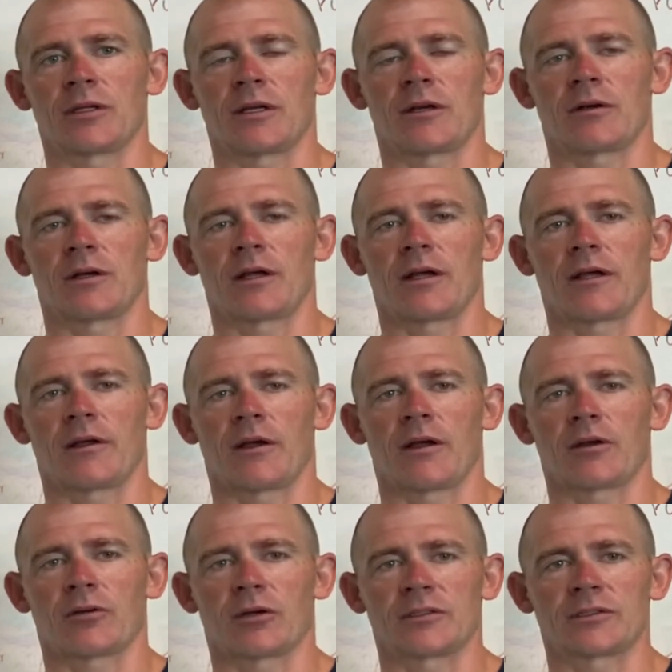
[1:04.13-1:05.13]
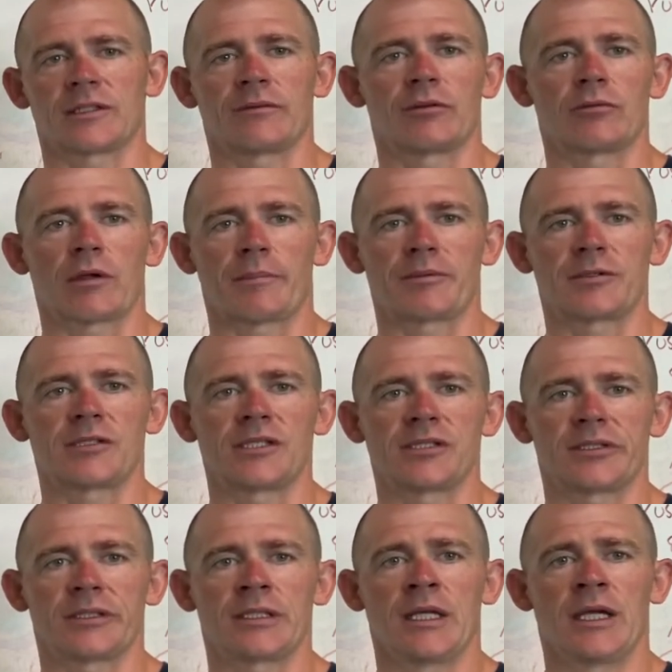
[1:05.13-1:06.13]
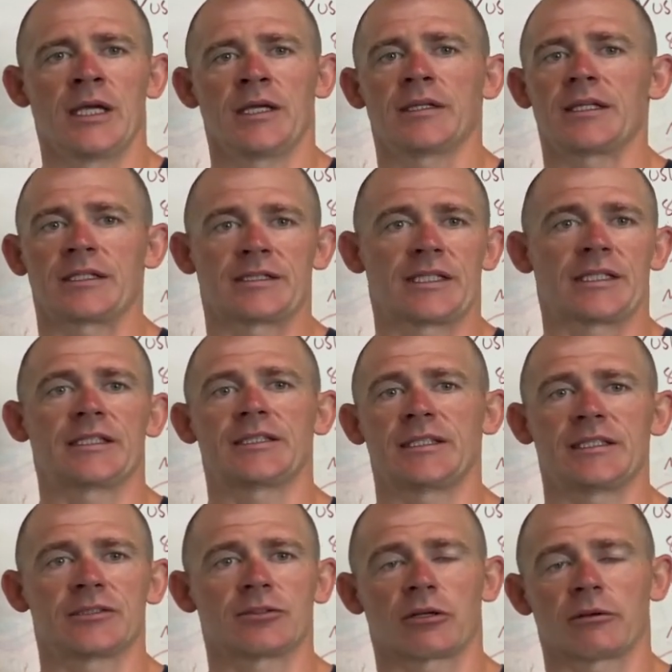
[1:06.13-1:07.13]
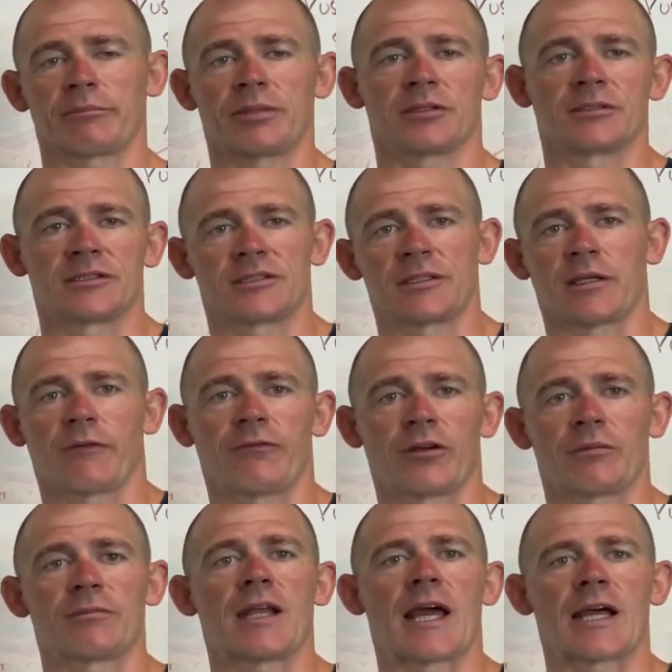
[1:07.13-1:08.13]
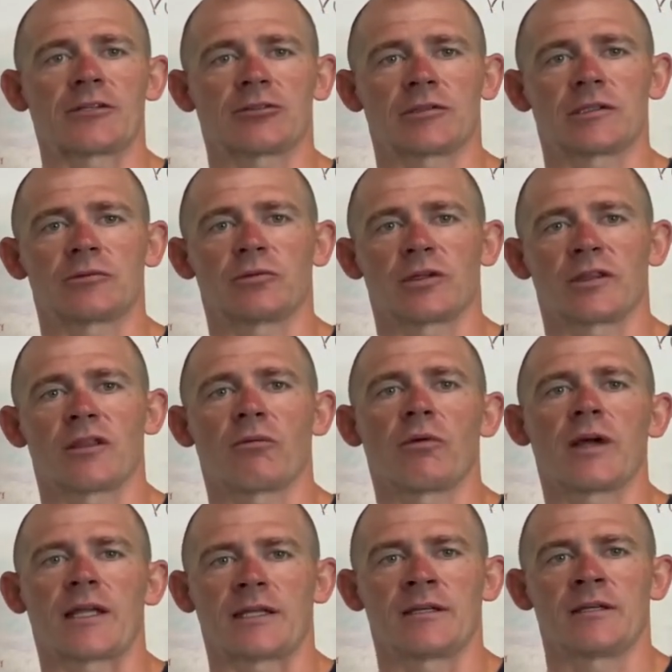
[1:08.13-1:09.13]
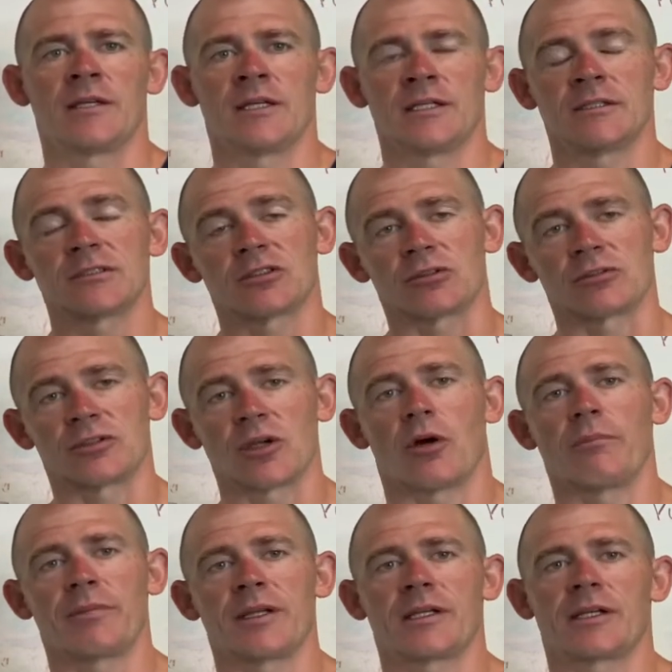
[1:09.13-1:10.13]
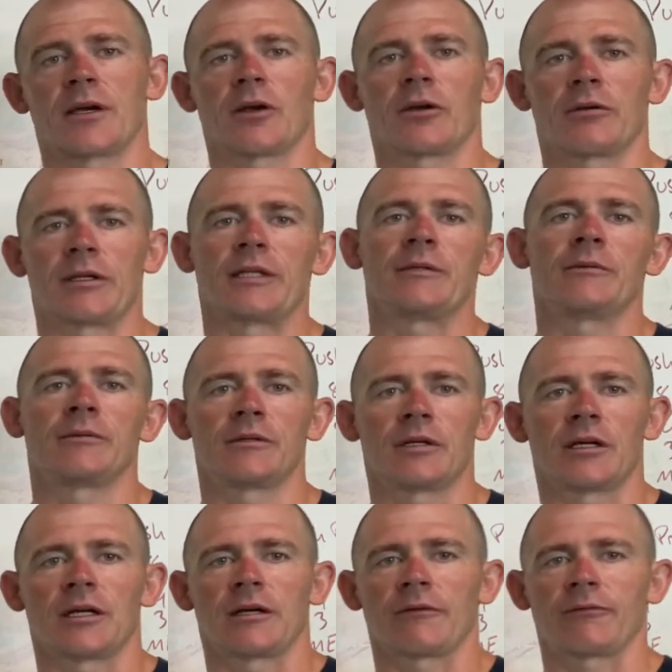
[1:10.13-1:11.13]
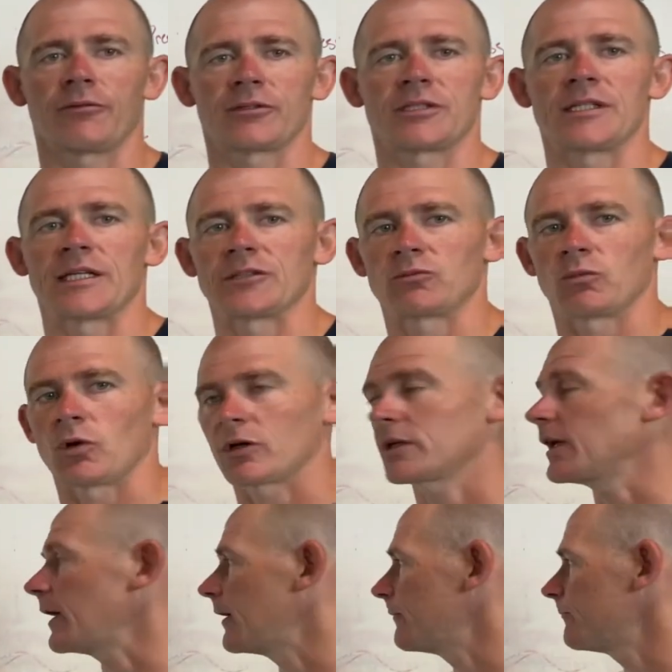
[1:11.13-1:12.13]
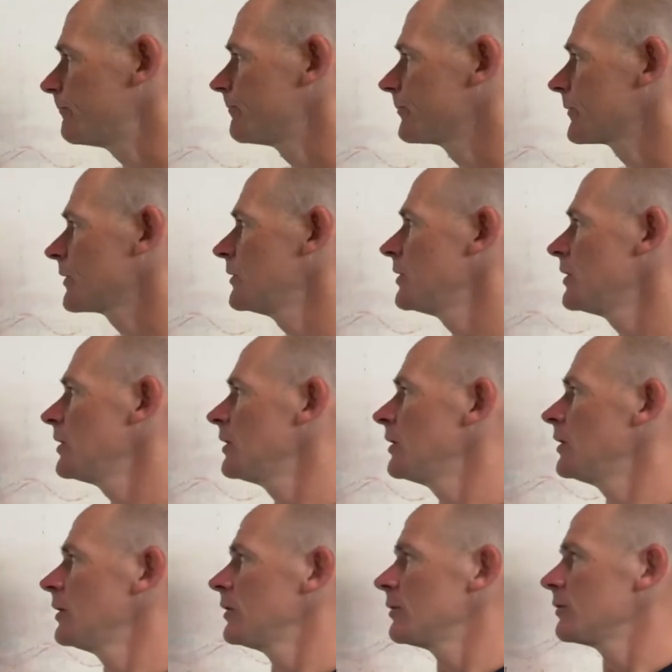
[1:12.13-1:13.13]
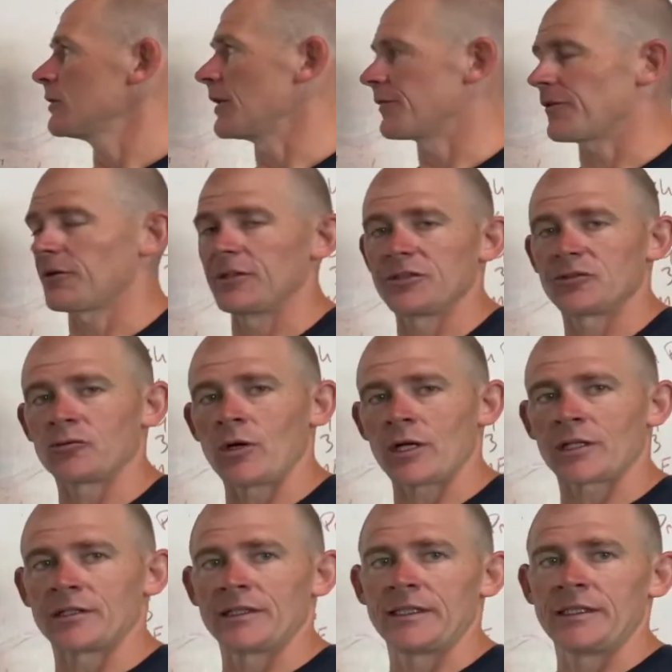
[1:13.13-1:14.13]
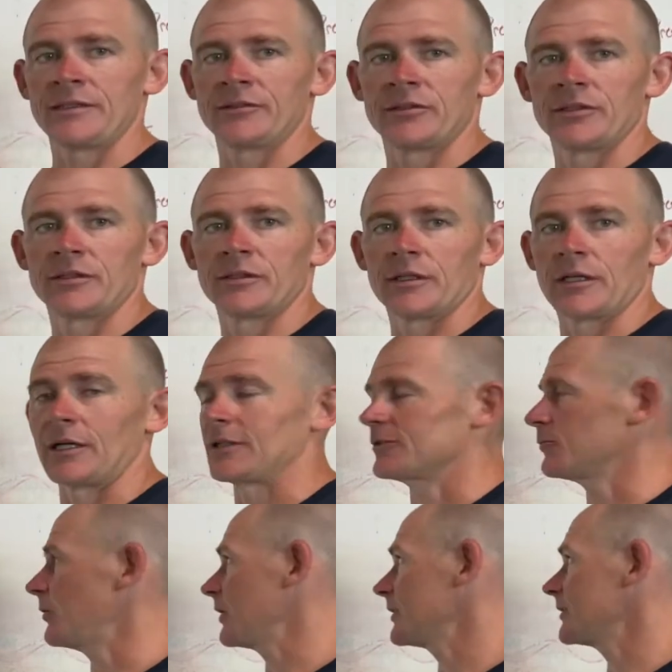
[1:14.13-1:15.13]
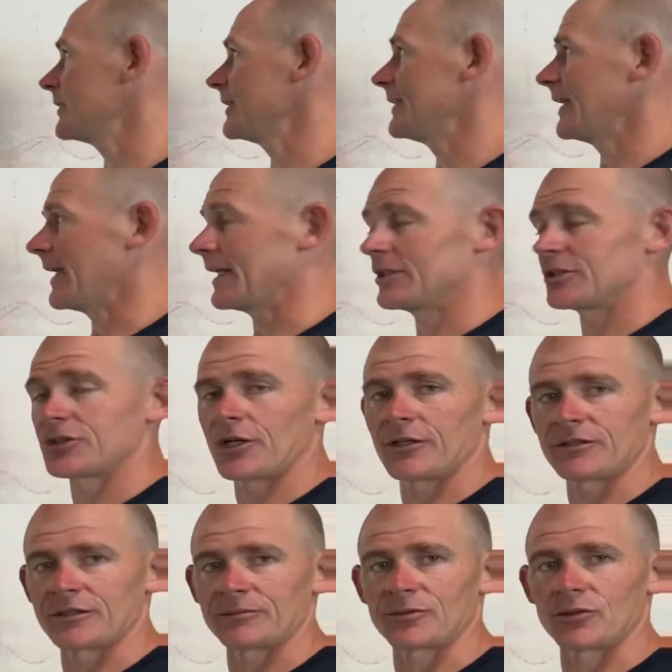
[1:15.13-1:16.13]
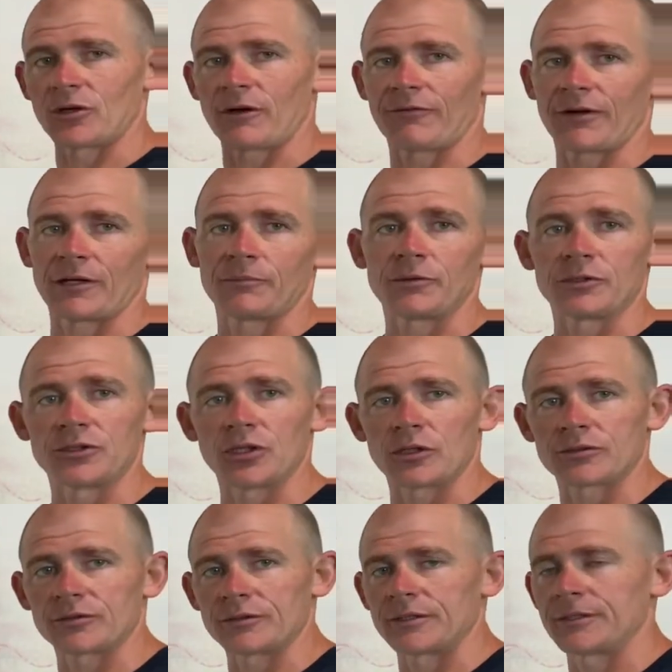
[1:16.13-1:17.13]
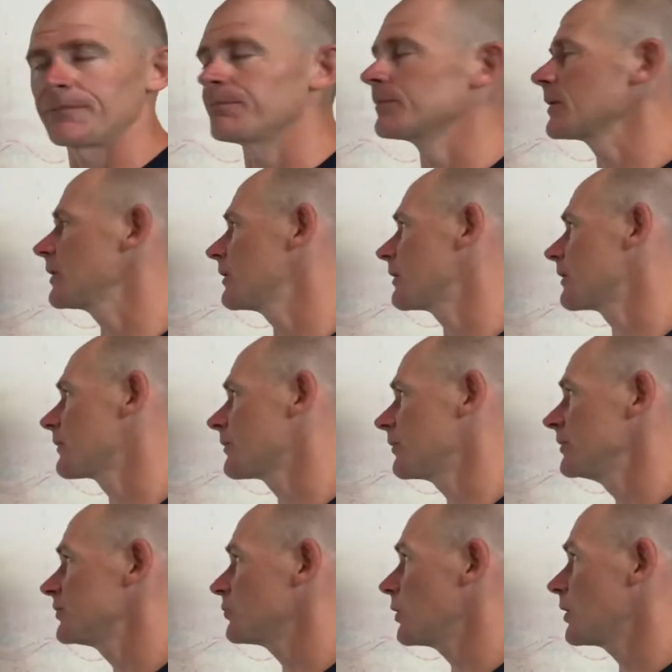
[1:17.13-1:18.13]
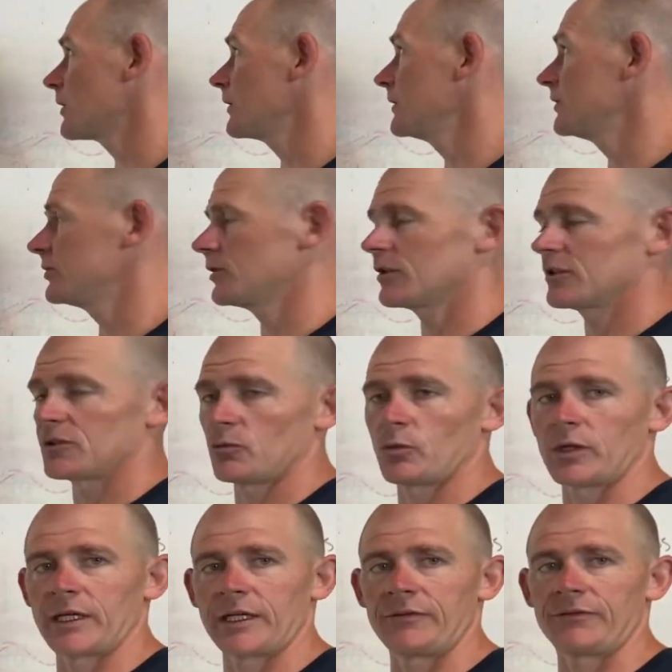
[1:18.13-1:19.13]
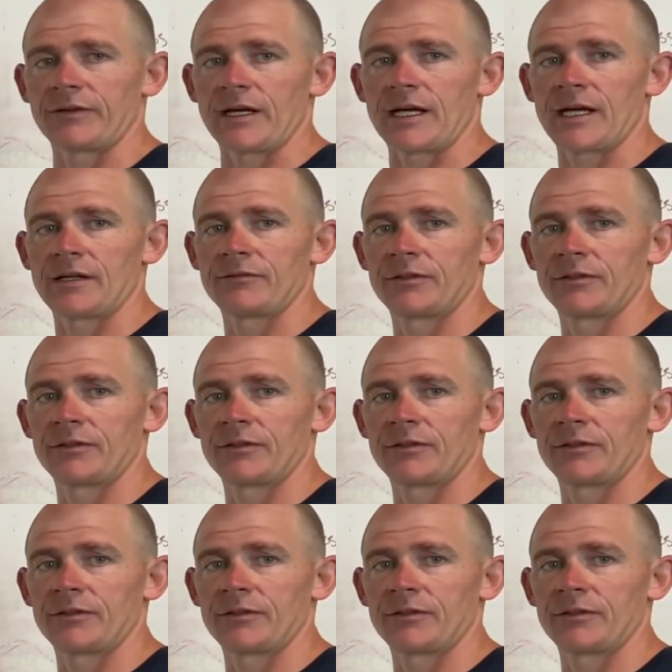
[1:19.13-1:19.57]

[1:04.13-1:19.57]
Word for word: uh, across every repetition. The intensity is going to build itself up naturally with the weight. So don't be in a hurry uh, for today's workout. Got 30 squat cleans, uh, squat clean and jerks. I'm sorry, I forgot to put jerks on here. Uh, 30 squat clean and jerks at 185